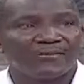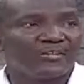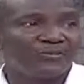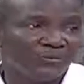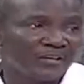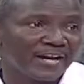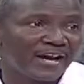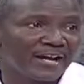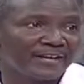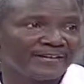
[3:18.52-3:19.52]
which you and
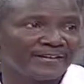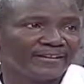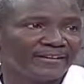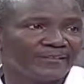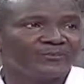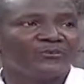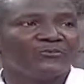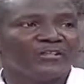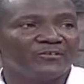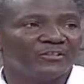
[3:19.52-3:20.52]
I can drink is what
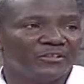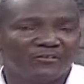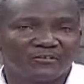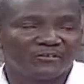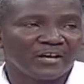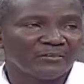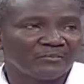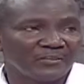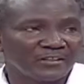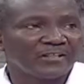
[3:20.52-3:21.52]
you need to give to
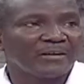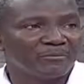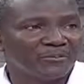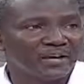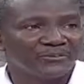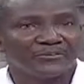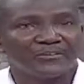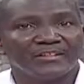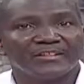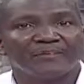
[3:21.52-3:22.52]
animals in a production
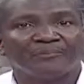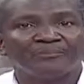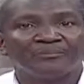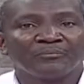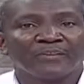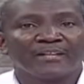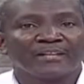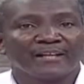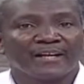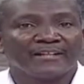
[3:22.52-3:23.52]
system. The
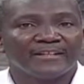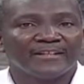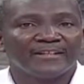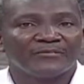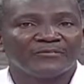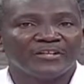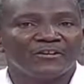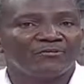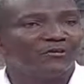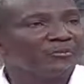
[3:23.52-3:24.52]
second thing is
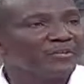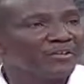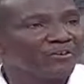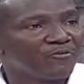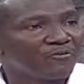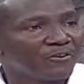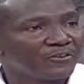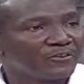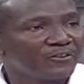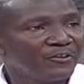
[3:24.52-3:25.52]
freedom from discomfort,
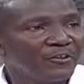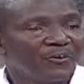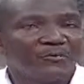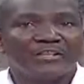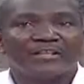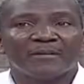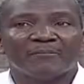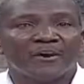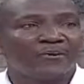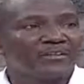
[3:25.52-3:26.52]
which is
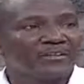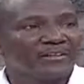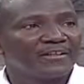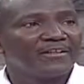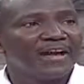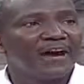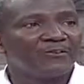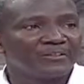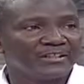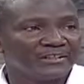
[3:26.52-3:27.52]
about the
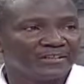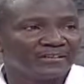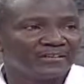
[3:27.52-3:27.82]
housing.